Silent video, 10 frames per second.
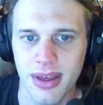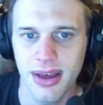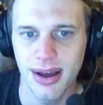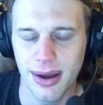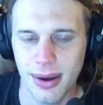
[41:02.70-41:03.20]

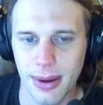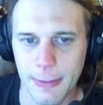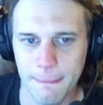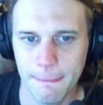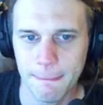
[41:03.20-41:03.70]

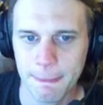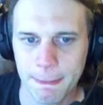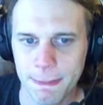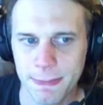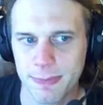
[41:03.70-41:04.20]

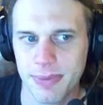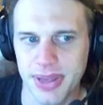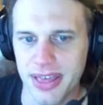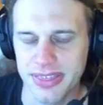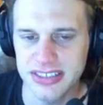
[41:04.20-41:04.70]
But
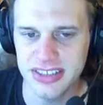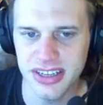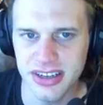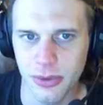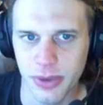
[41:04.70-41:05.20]
yeah, things that
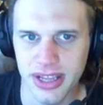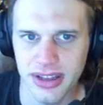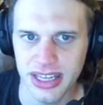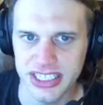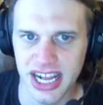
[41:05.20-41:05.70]
need to go in,
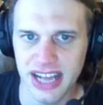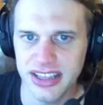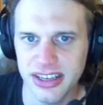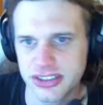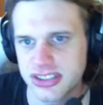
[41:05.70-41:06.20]
like Jackie,
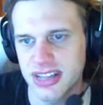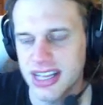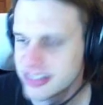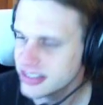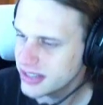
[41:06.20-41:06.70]
you're just
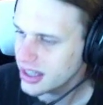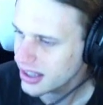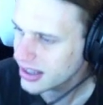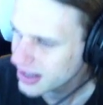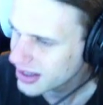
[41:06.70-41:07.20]
class, you die.